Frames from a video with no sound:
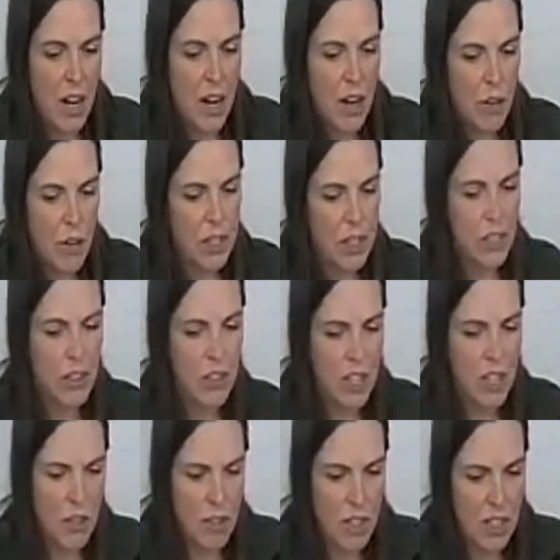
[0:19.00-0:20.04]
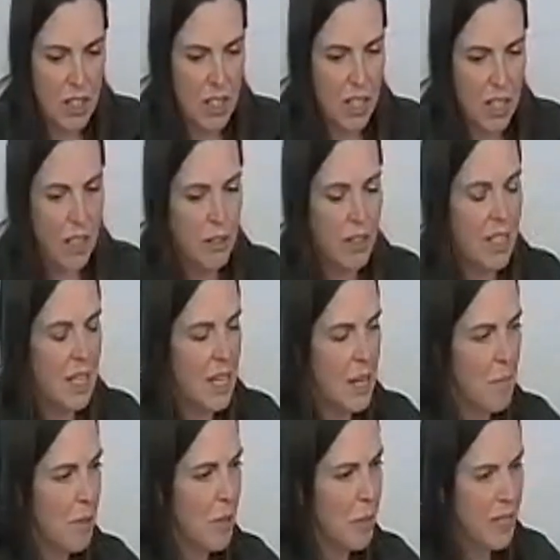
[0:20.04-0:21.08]
Her research interests include
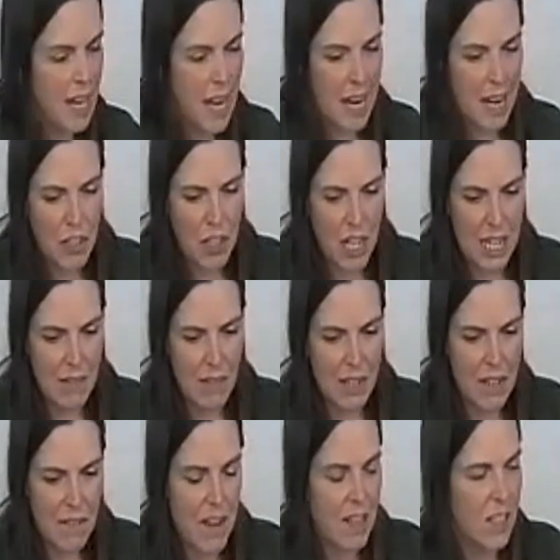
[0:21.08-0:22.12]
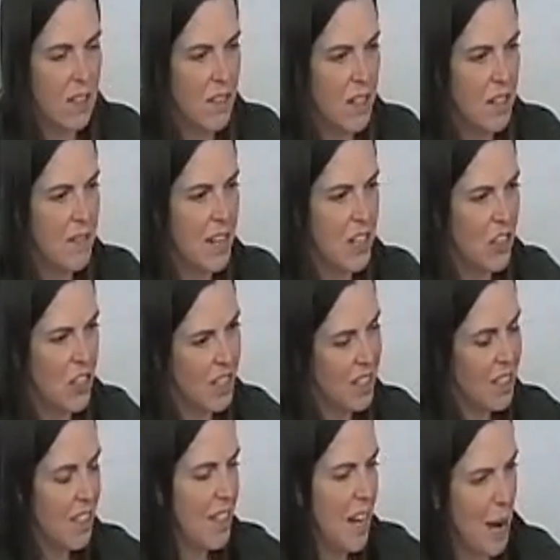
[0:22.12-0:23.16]
de-implementation of ineffective interventions,
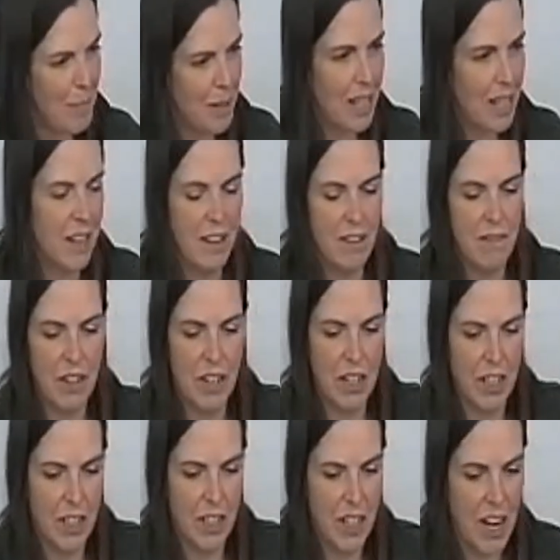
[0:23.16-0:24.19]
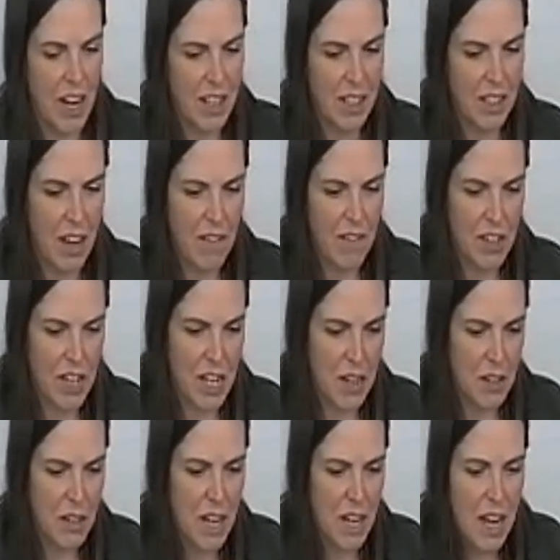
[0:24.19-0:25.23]
the topic of her talk this
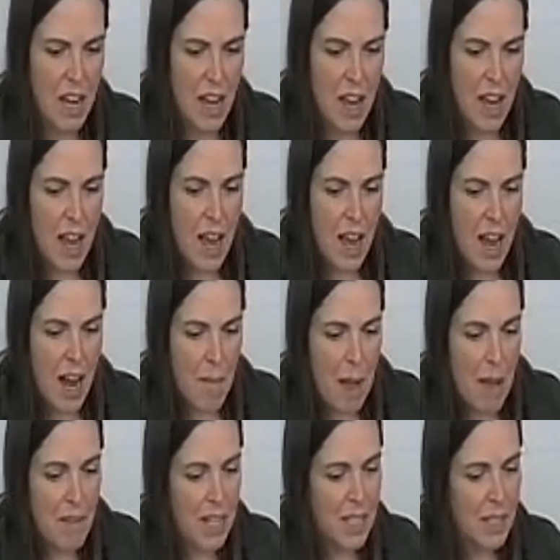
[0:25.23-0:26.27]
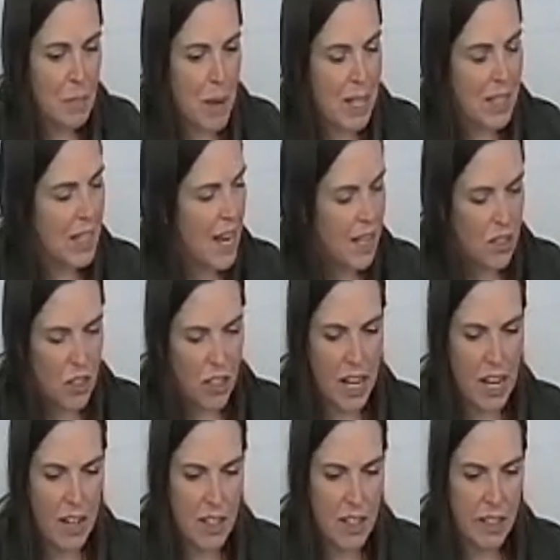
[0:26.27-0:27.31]
afternoon, uh, evidence-based cancer
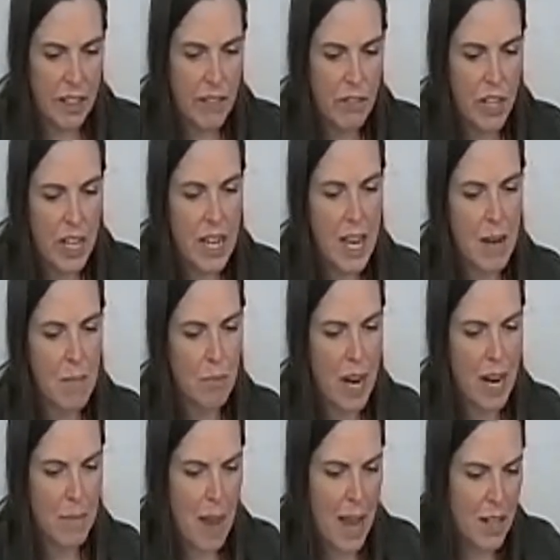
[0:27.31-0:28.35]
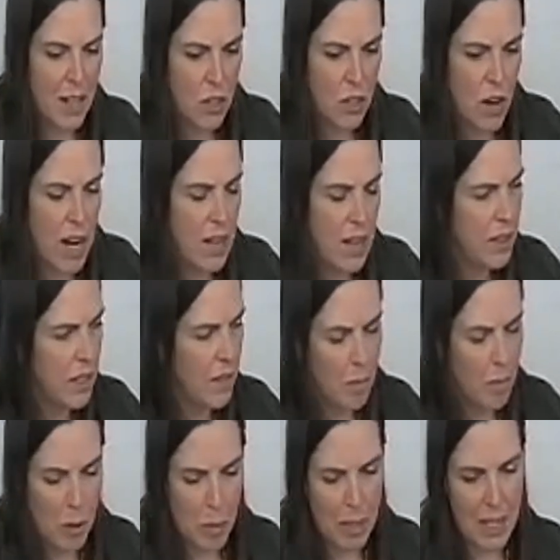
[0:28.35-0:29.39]
care delivery, and pragmatic trials of
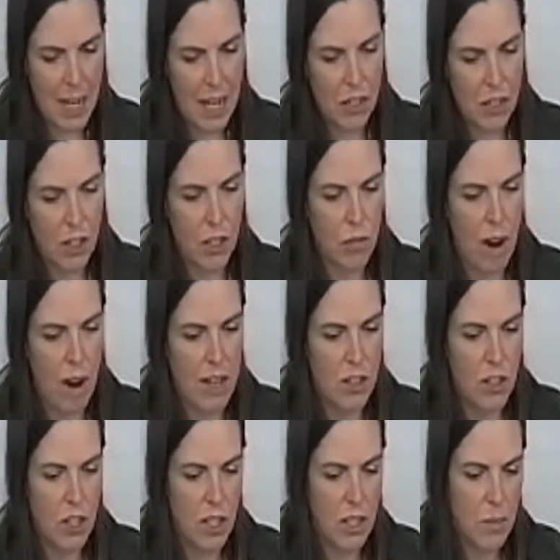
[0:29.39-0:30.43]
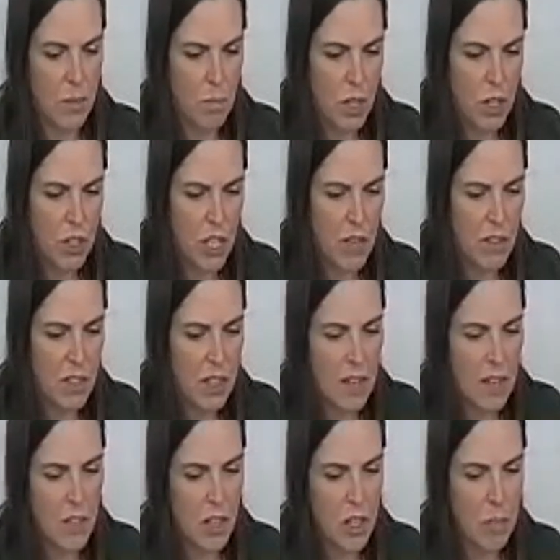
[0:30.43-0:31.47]
implementation strategies. She
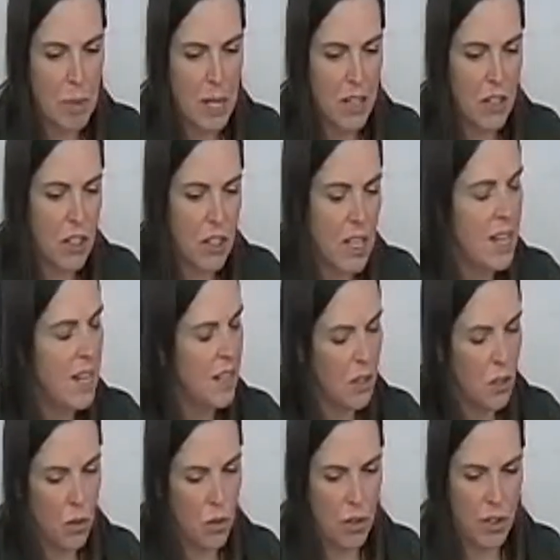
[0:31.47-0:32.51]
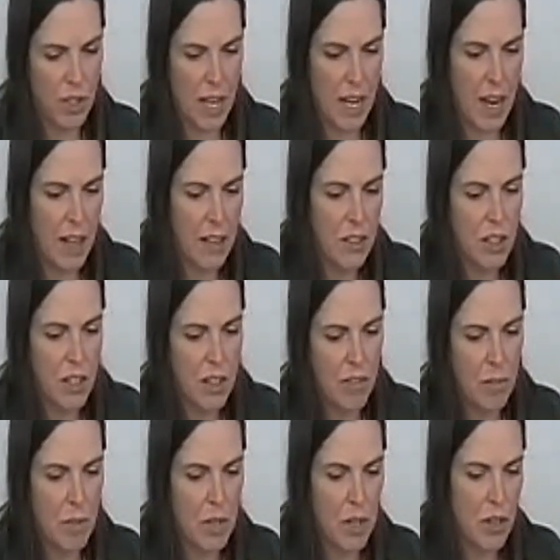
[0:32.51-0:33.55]
received her PhD in social psychology
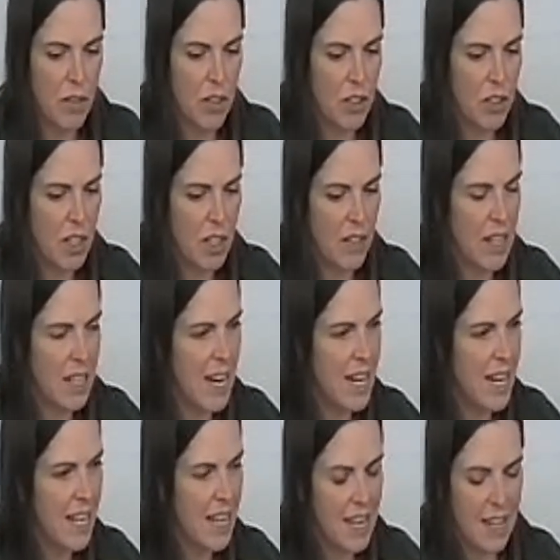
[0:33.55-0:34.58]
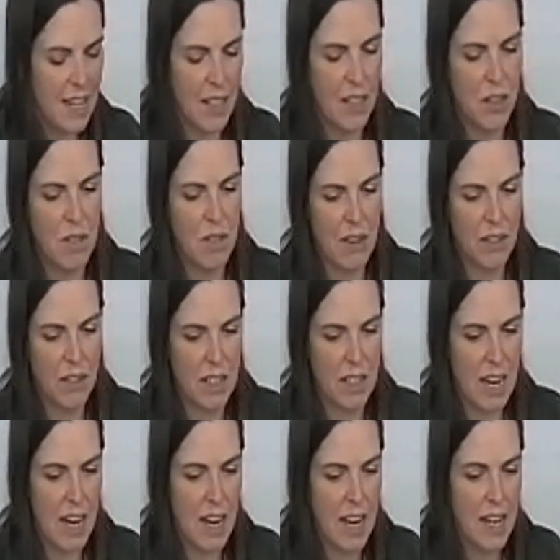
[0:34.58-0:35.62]
from the University of Connecticut in
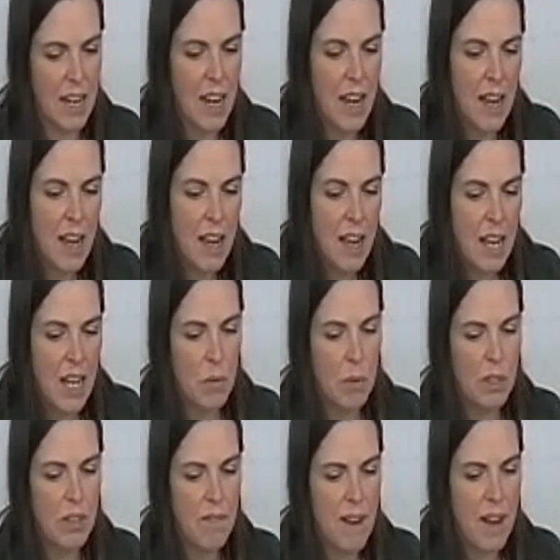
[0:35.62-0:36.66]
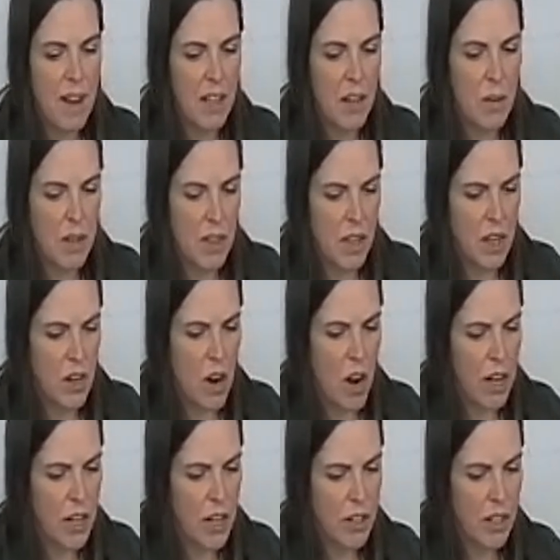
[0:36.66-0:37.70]
2009 and was a fellow in the
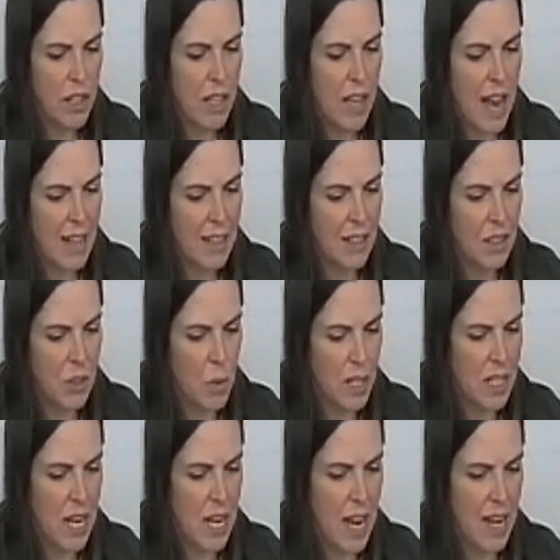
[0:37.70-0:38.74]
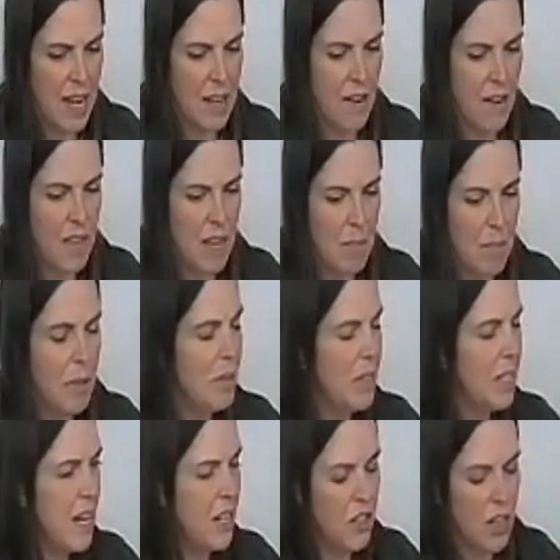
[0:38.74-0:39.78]
inaugural class 2010 of the
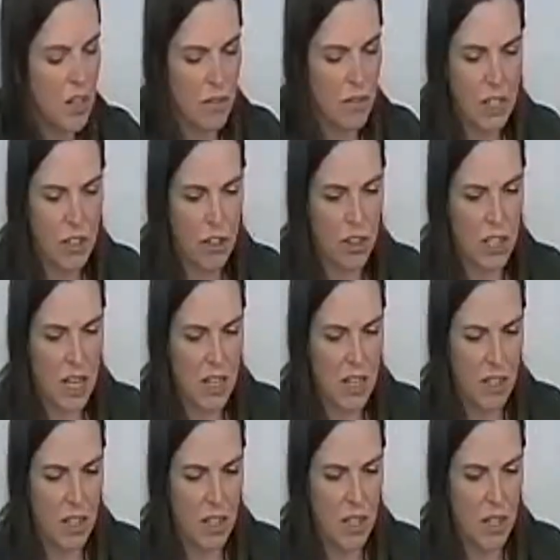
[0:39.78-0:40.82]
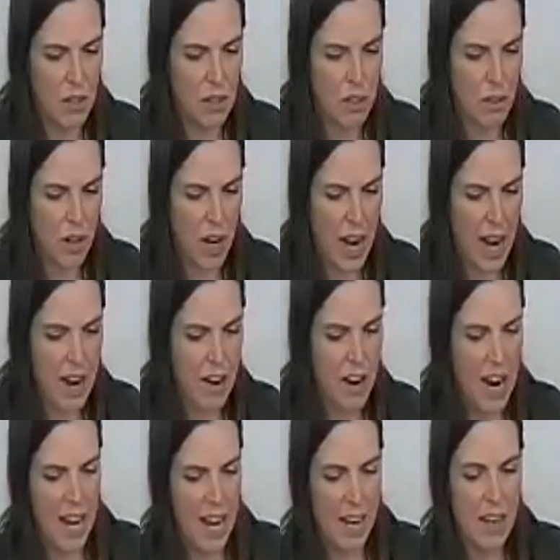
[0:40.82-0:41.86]
Implementation Research Institute, or
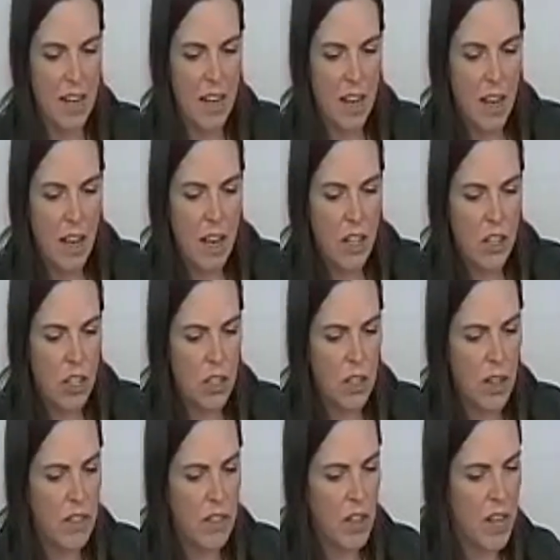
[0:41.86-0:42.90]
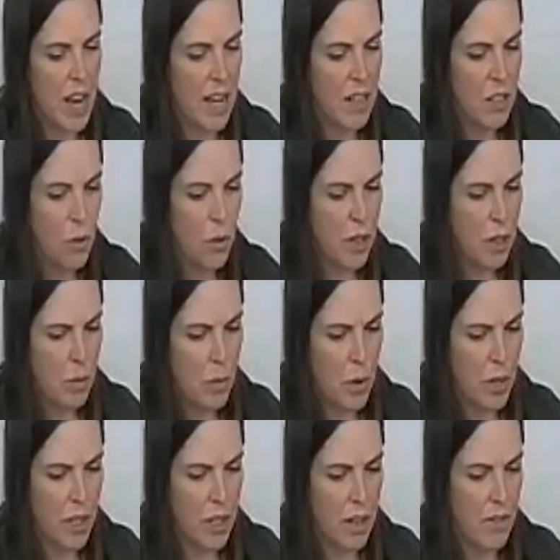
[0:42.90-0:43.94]
IRI. She serves on the editorial
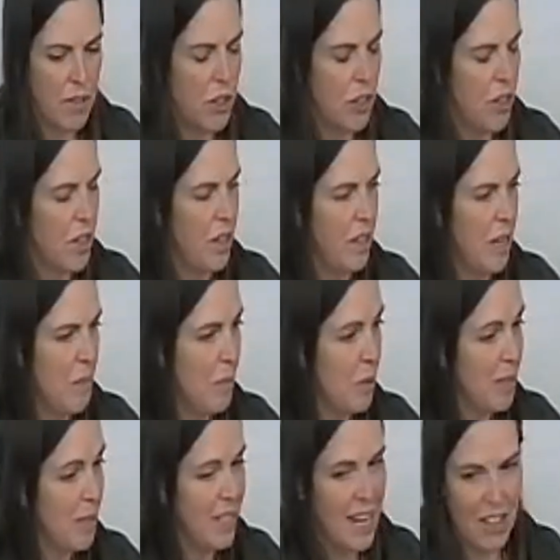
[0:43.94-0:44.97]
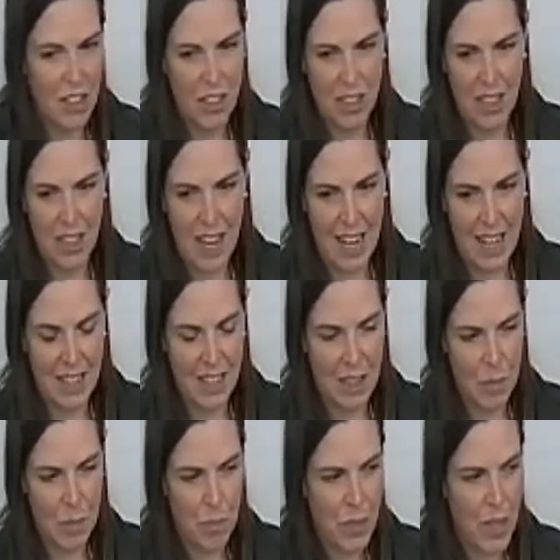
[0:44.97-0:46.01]
board of the journal Implementation Science.
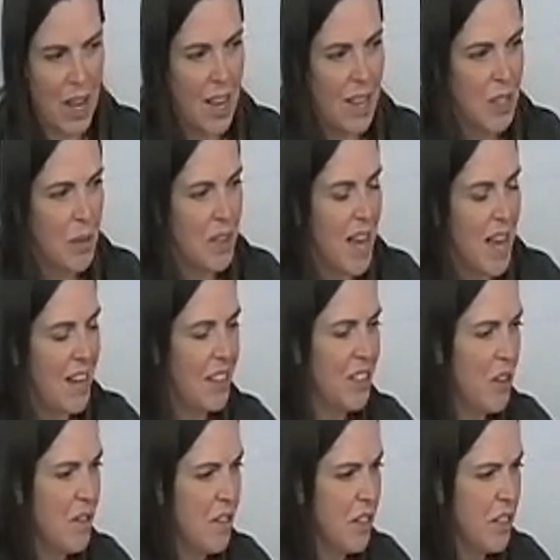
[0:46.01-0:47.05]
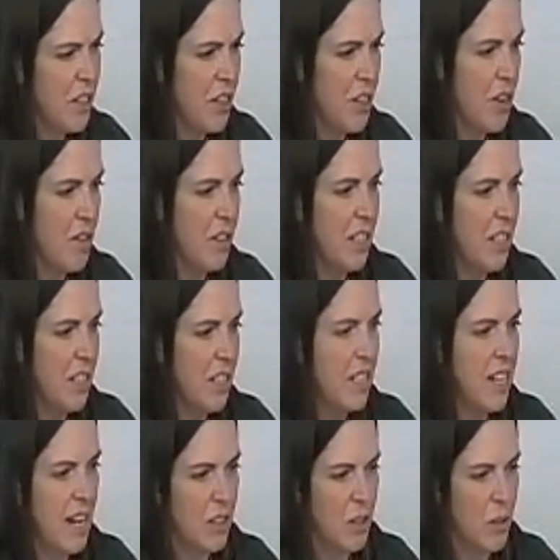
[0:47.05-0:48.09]
So with that, I'll turn it over
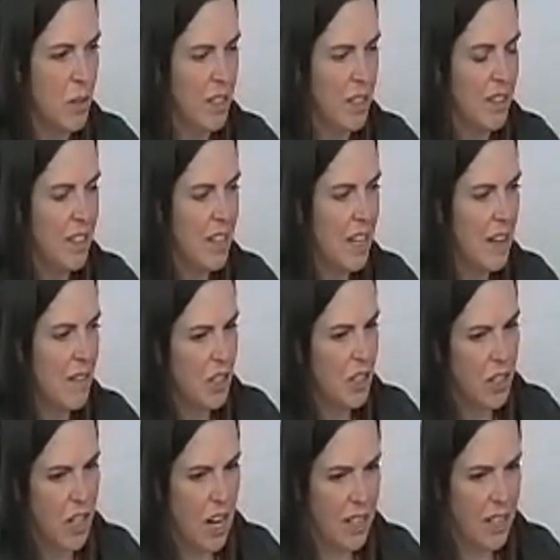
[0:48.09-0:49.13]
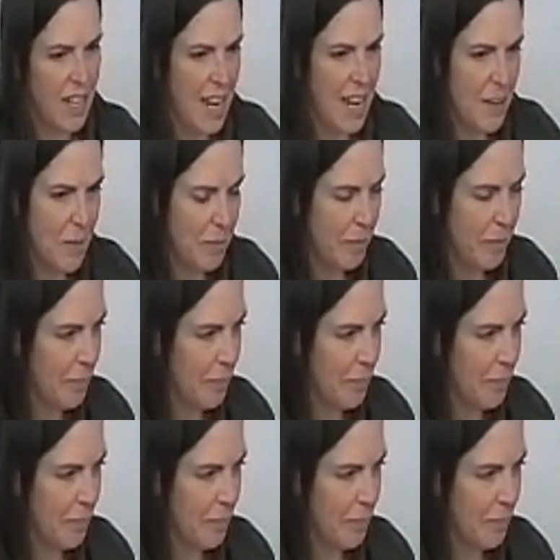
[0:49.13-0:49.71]
to Dr. Norton to give us her talk today.